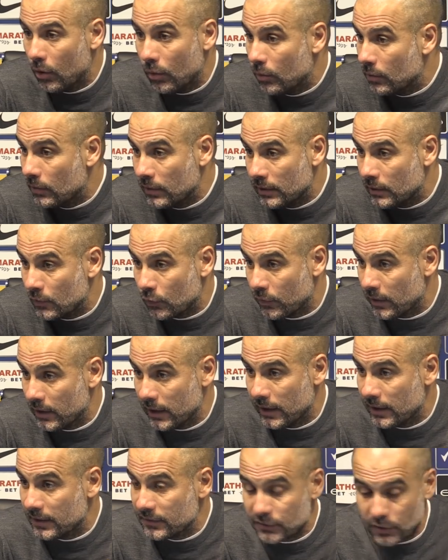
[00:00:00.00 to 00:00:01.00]
don't know. It
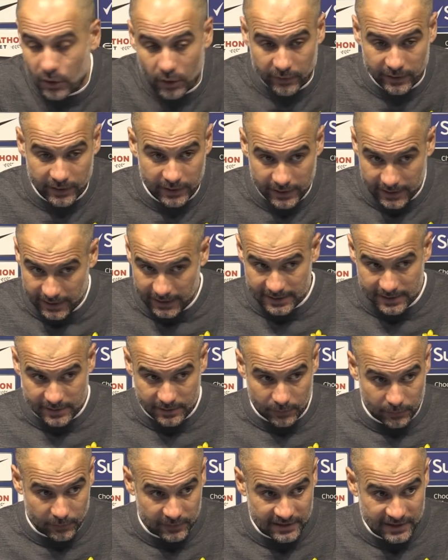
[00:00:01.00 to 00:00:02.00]
really, sorry, it
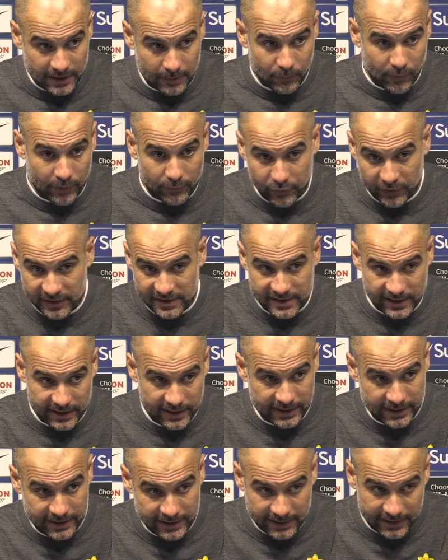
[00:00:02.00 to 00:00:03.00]
is. So some referees
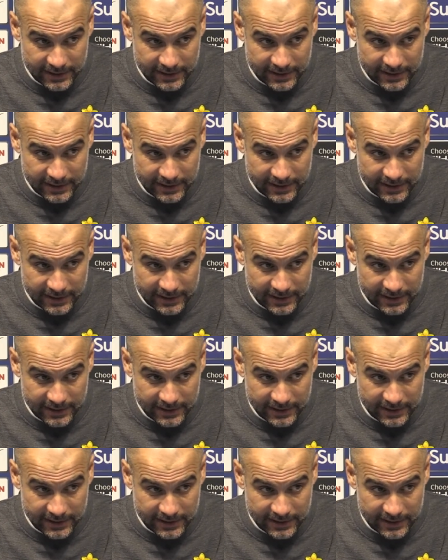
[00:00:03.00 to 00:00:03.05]
say